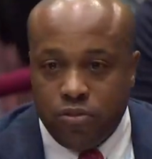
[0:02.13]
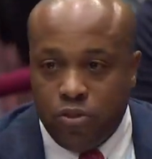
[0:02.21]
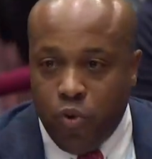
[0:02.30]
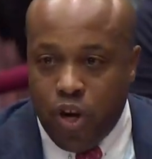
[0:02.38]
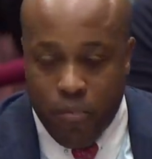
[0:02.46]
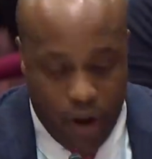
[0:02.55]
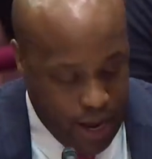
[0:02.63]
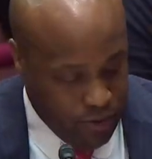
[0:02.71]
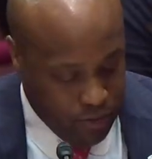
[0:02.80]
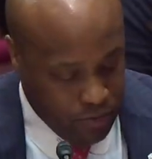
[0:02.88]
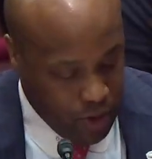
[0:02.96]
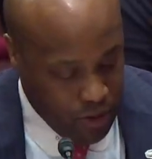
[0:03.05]
What am I,
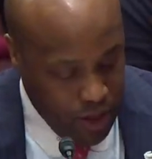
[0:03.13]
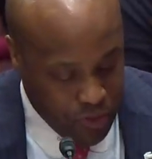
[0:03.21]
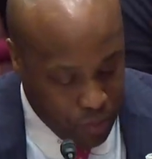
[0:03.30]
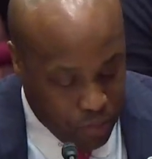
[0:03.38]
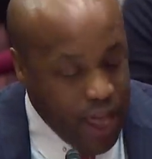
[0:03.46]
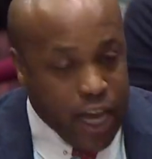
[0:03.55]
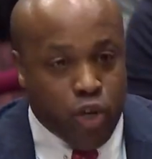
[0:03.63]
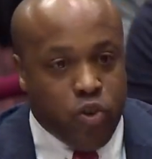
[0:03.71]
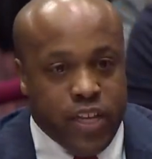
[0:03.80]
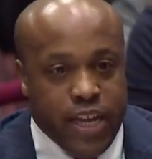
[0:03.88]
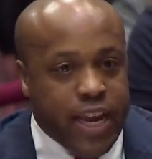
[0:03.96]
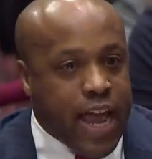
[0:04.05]
the Black
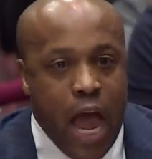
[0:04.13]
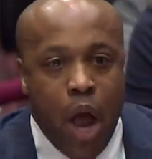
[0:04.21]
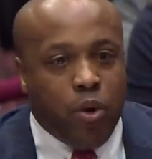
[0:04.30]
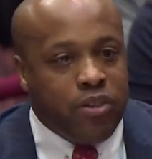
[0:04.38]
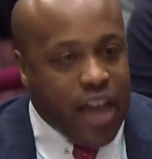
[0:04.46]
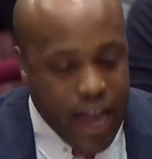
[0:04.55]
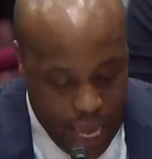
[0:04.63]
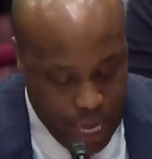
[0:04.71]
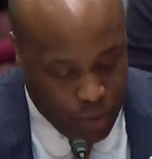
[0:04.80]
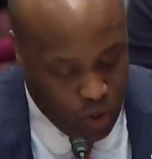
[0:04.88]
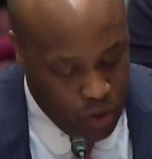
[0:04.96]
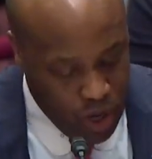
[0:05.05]
Houdini? How was I
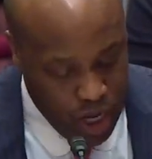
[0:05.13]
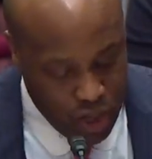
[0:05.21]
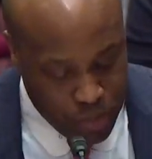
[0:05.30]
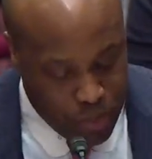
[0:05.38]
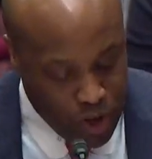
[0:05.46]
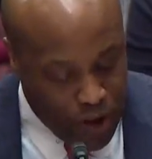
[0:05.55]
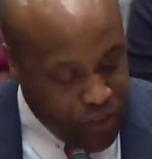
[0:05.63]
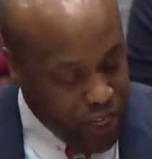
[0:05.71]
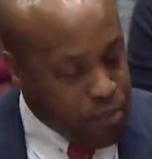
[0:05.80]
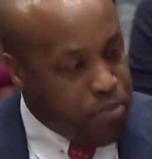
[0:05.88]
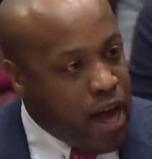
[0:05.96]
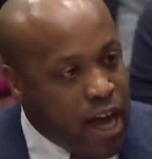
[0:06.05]
able to pull off the
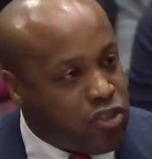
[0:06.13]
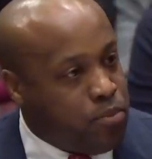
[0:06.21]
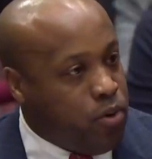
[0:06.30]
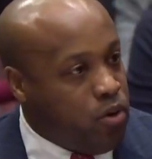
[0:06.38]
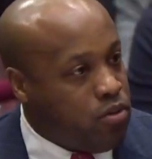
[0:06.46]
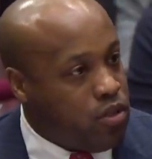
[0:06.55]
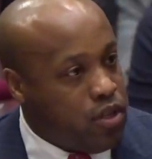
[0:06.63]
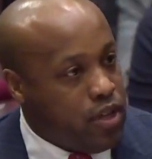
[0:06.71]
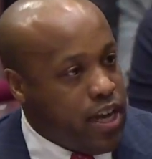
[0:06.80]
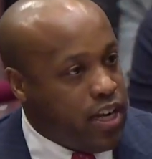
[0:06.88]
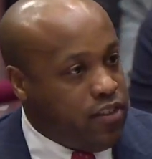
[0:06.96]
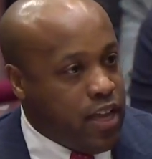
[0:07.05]
impossible
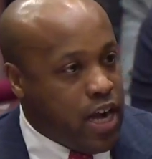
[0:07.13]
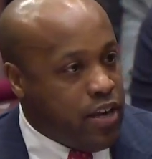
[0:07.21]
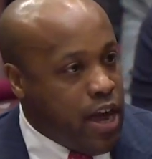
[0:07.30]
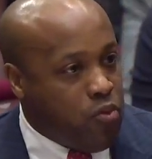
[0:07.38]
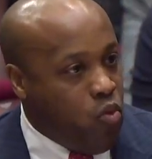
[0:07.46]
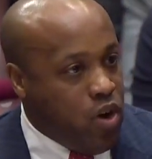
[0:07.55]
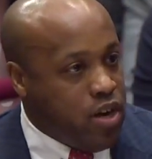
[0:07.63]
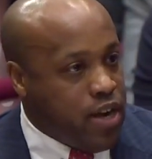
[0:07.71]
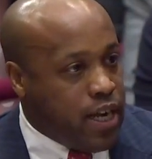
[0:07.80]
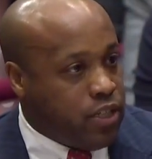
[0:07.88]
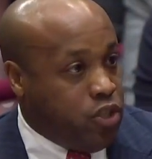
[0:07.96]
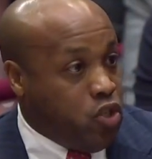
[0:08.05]
and attain not one,
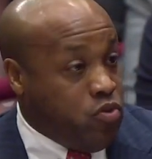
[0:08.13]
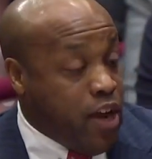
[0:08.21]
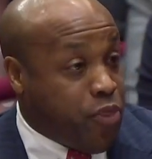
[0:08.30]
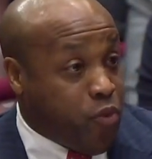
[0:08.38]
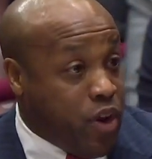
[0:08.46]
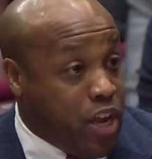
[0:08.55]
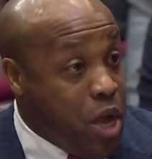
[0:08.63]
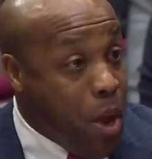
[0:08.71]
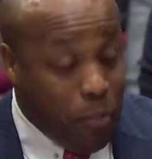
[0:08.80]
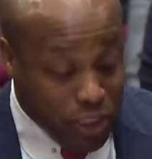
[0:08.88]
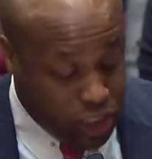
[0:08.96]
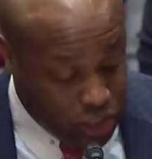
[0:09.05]
not two, not three,
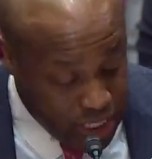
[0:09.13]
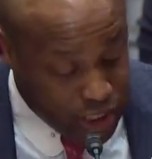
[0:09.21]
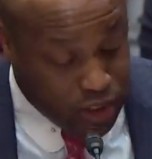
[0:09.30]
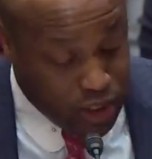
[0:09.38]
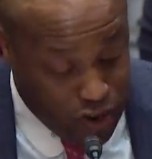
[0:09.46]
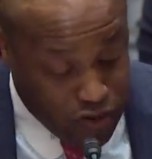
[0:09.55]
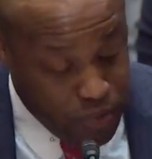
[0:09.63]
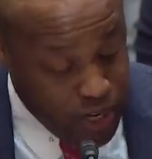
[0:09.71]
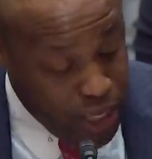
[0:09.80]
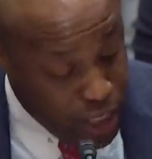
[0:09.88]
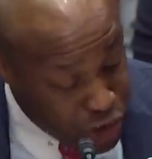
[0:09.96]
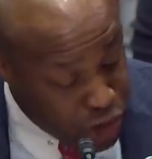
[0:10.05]
but 6
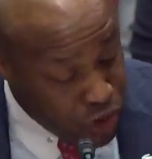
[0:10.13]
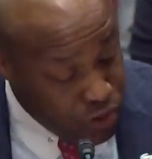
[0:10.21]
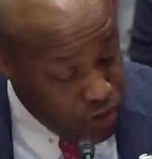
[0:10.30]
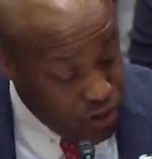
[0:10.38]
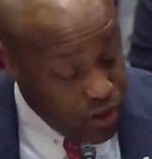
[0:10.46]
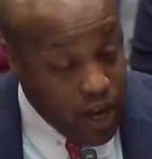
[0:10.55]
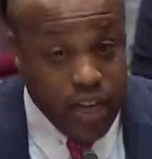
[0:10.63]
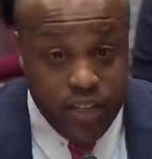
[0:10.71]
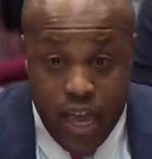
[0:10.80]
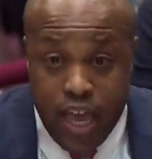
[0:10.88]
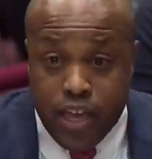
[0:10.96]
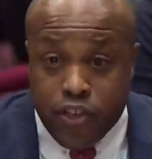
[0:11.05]
government-issue
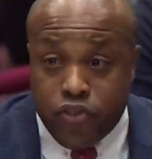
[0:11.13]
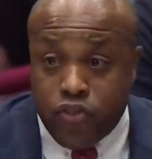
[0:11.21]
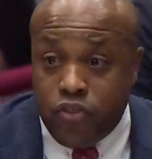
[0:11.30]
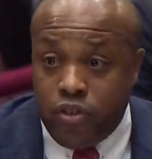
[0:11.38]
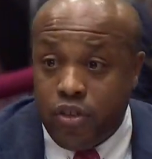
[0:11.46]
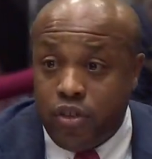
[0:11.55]
IDs?